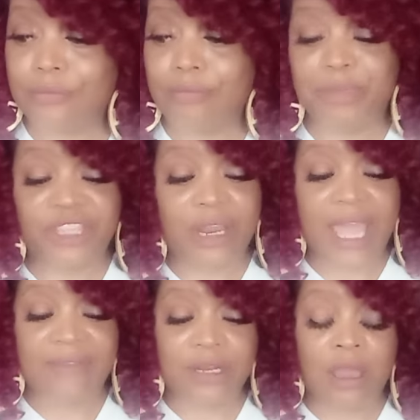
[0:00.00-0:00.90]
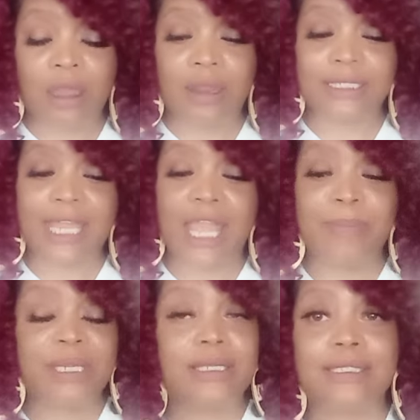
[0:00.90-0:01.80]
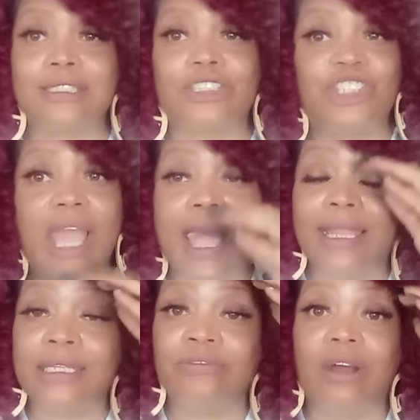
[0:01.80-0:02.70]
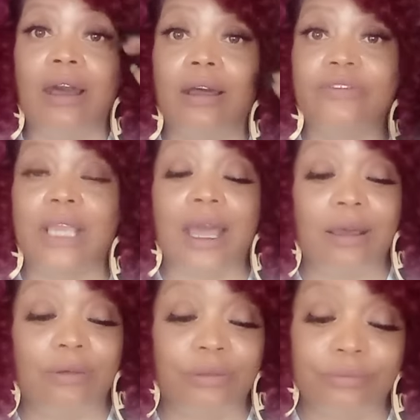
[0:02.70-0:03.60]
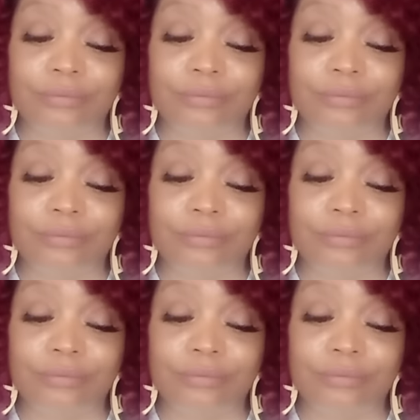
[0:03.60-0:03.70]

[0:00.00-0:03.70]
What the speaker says: But they're having a hard time because there's a child involved, y'all.